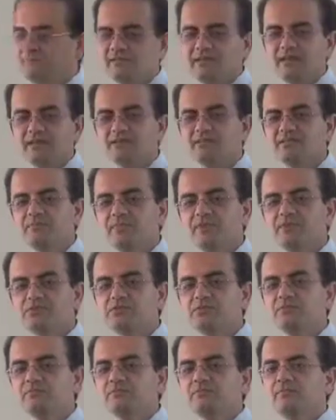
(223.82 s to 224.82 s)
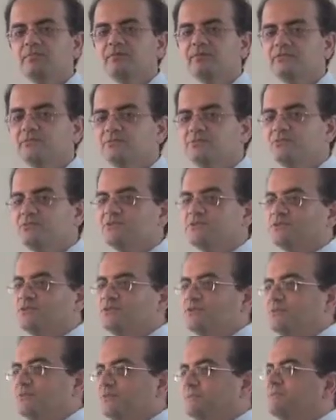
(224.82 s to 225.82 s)
Not as a patient, but as a
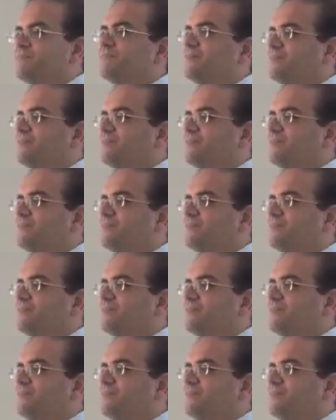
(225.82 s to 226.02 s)
researcher.